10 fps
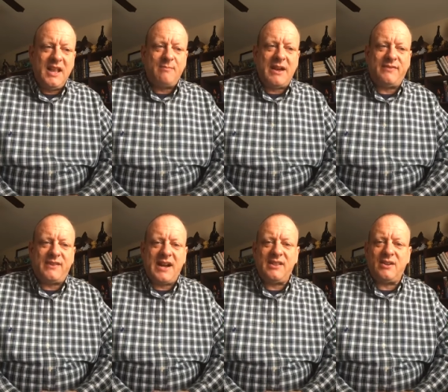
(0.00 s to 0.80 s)
My
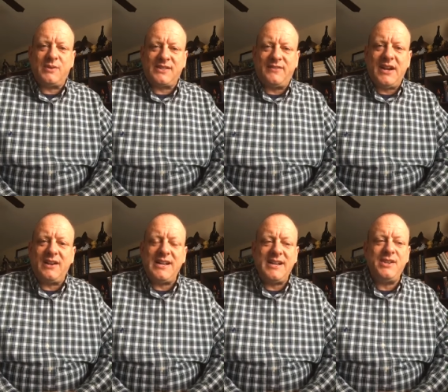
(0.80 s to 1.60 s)
father was
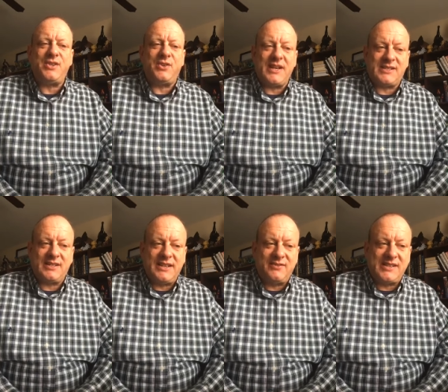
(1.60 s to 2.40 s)
very
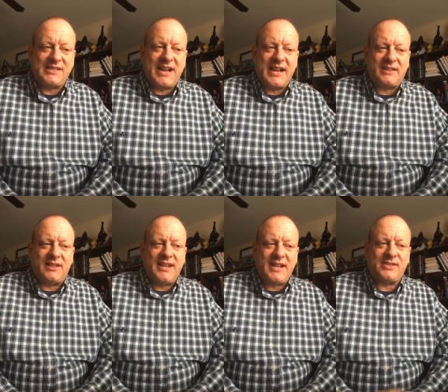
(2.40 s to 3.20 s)
interested in
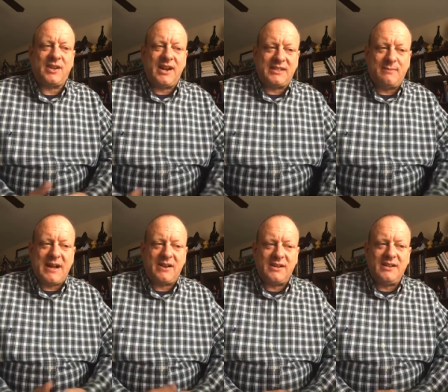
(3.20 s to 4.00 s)
recycling and talked
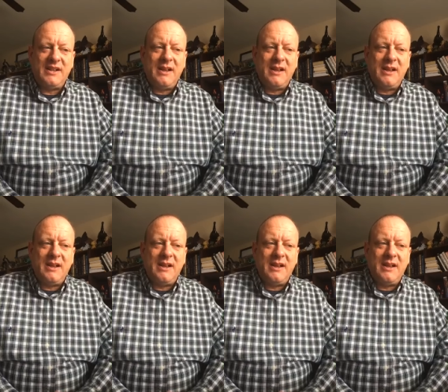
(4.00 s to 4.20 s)
about it,